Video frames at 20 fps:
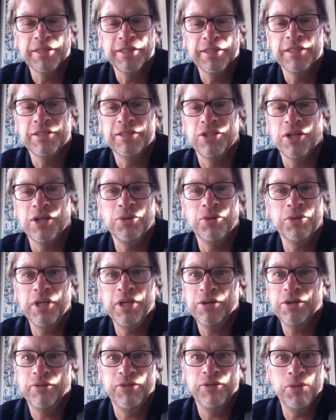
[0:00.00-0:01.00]
So, you
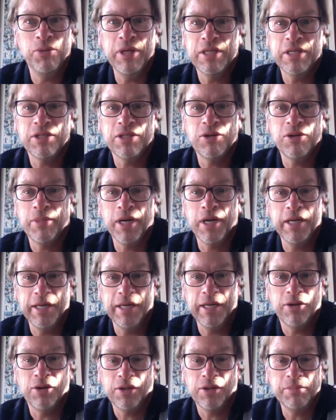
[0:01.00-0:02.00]
know, a few weeks go by and he
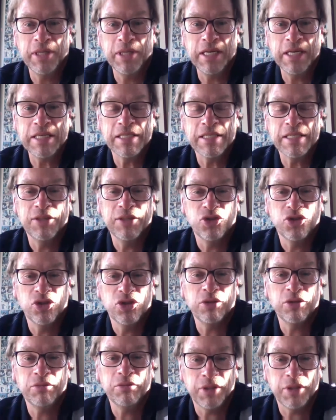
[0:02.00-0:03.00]
called me and he said, the
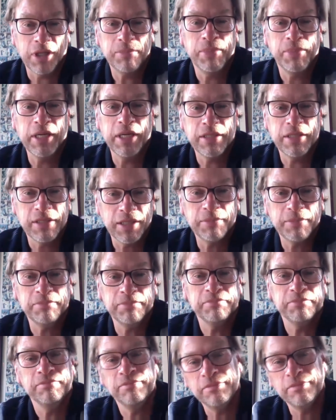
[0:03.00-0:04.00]
show got picked
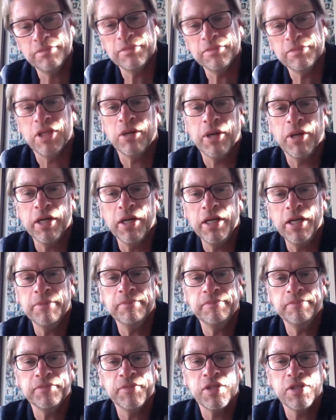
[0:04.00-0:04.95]
up, come on in.